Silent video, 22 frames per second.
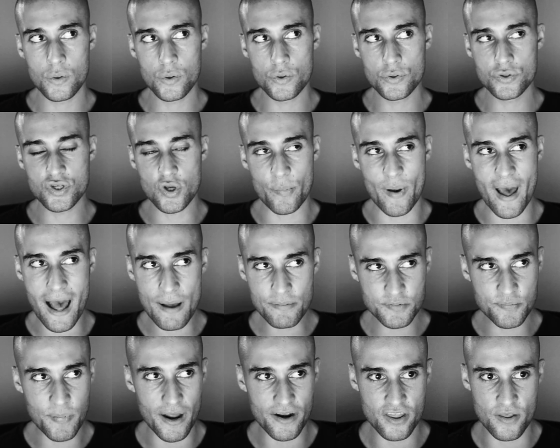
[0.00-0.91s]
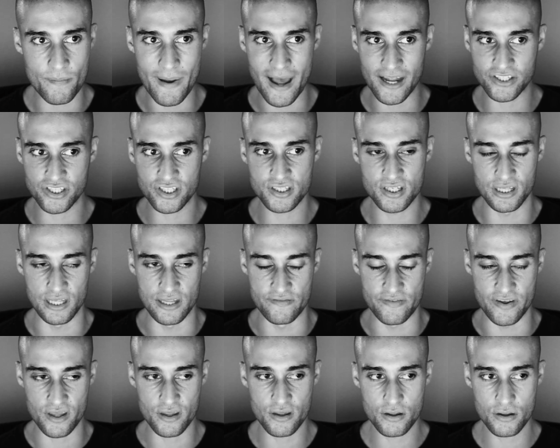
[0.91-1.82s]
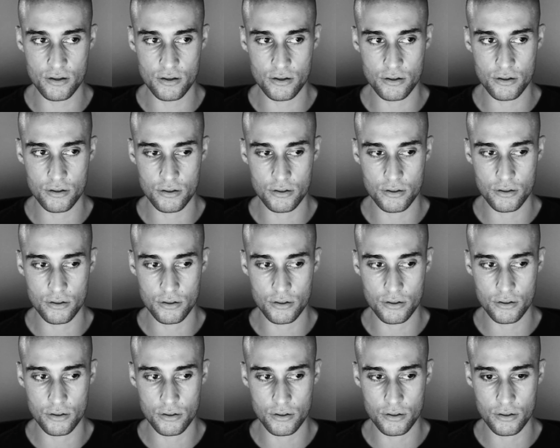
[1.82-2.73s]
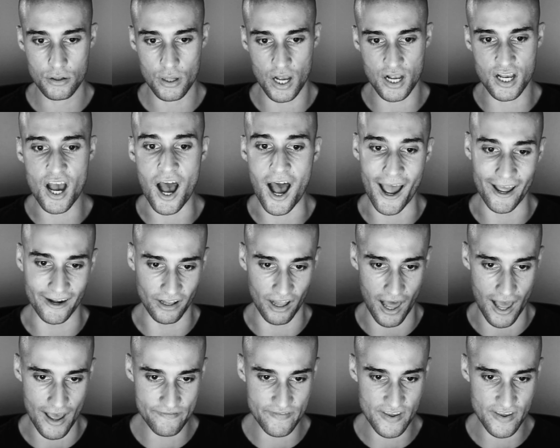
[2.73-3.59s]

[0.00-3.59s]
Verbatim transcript: So perhaps part of the magic to living a kind life